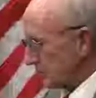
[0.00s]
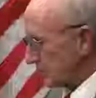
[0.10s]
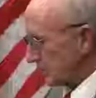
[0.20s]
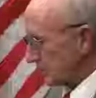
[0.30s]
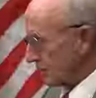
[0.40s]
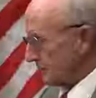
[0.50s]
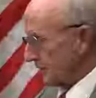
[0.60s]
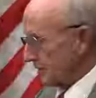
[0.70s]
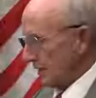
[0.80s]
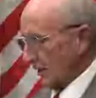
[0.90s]
was
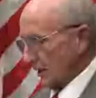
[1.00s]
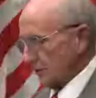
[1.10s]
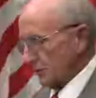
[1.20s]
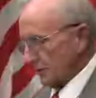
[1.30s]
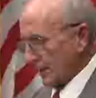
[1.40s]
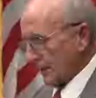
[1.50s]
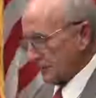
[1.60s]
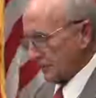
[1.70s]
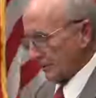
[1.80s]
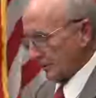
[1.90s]
determined to
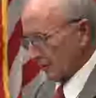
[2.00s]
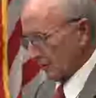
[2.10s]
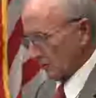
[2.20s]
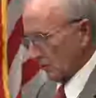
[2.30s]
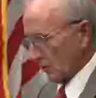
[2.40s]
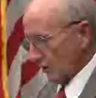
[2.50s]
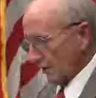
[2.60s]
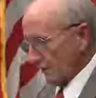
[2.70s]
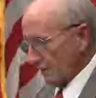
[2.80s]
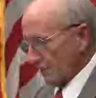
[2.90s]
engage America in the
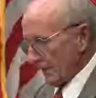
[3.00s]
war.